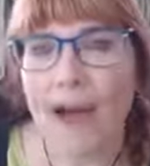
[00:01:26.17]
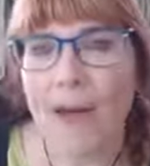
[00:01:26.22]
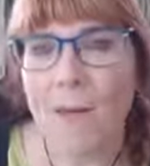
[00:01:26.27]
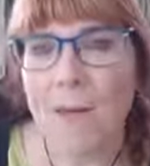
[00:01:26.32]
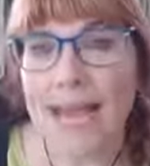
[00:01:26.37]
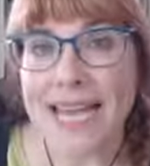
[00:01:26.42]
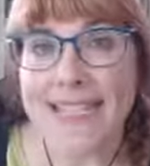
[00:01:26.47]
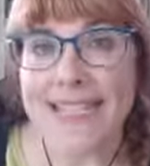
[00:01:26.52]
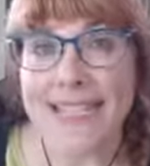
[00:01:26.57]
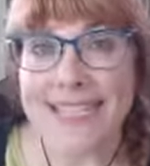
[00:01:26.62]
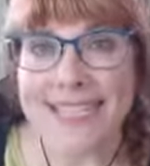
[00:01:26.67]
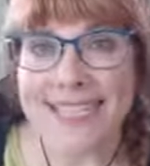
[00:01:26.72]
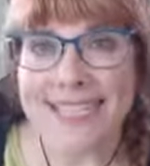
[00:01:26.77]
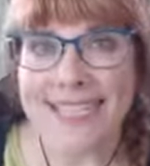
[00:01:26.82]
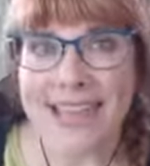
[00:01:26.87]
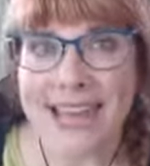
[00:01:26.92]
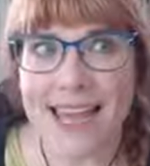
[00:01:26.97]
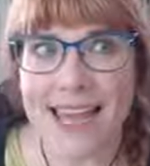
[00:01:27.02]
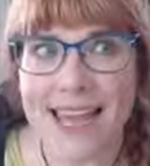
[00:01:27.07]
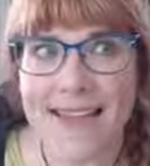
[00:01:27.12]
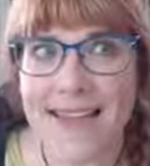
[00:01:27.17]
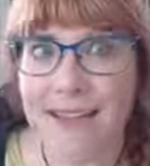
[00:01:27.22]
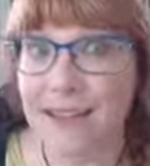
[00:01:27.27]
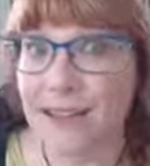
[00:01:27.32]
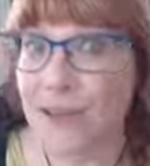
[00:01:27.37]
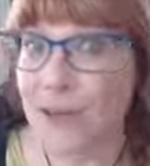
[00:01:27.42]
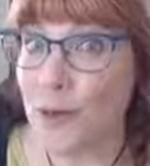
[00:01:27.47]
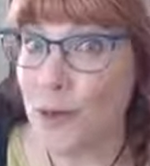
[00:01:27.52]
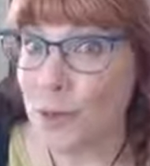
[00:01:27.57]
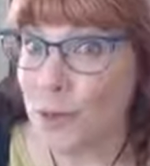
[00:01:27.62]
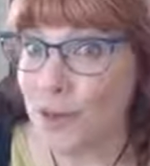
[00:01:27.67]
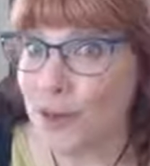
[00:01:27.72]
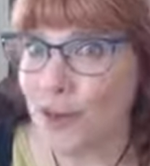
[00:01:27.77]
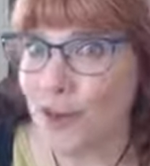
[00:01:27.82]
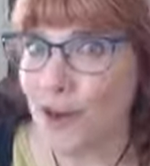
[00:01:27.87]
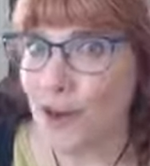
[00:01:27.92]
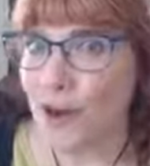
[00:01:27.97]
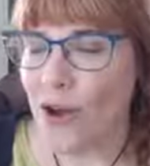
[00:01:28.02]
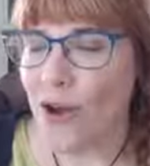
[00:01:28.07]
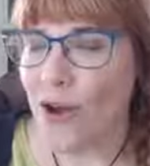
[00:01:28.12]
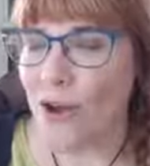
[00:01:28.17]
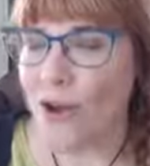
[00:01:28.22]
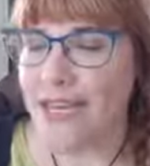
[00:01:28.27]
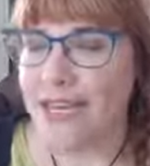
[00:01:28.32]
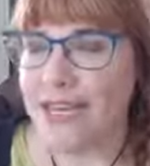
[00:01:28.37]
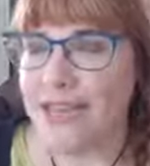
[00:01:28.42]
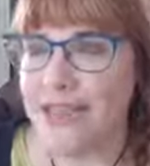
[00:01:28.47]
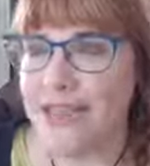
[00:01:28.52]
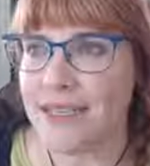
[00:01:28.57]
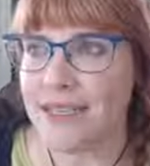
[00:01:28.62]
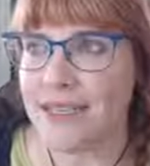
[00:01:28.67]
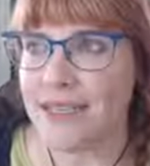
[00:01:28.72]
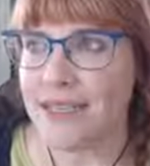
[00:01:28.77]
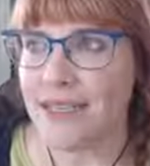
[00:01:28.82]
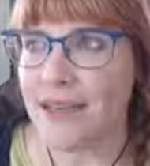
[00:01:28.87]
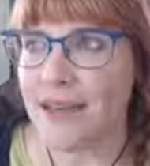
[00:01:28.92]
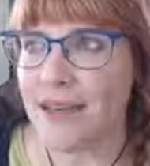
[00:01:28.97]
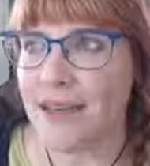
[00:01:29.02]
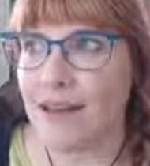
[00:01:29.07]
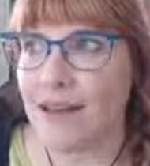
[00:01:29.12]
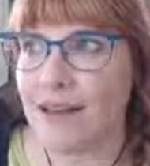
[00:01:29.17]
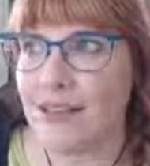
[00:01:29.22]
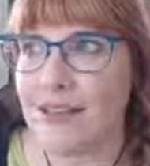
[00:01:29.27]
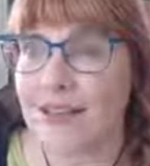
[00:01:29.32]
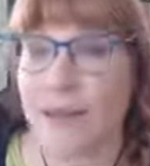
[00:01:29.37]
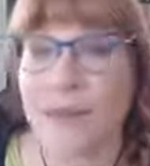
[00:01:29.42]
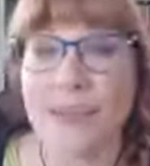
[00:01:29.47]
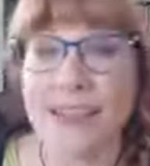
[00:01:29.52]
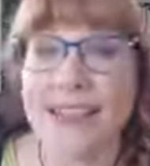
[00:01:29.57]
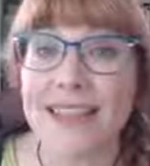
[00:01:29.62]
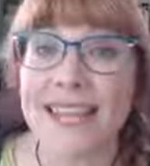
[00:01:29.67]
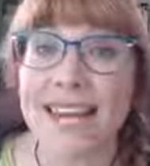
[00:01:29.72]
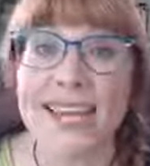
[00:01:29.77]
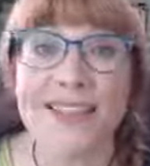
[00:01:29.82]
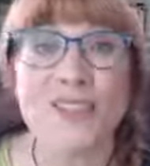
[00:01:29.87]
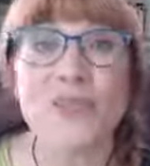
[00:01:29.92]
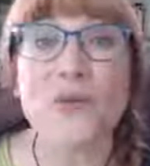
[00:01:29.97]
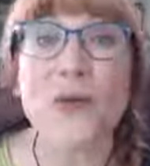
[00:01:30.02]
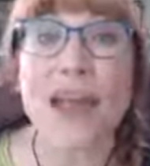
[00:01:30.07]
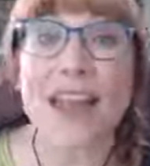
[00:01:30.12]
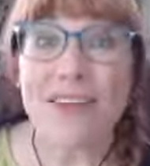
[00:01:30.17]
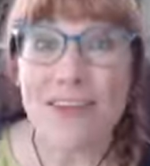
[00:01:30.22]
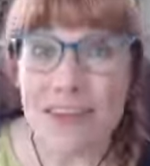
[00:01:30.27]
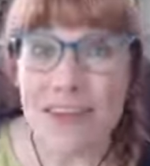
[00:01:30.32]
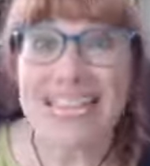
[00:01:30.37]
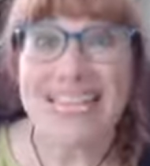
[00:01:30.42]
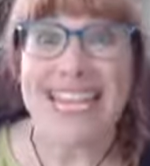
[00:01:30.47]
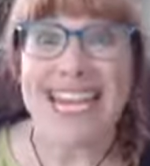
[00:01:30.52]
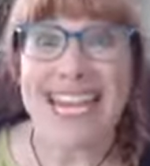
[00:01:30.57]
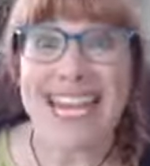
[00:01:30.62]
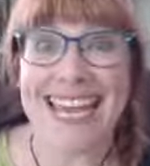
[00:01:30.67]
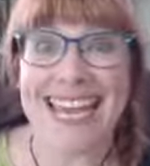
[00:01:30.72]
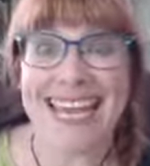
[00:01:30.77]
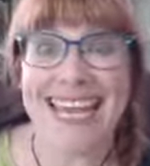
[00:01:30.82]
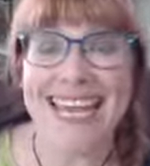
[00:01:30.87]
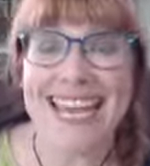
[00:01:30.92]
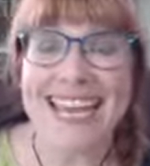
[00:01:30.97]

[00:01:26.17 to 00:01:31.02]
As I said a little bit ago, it is something that I do every day,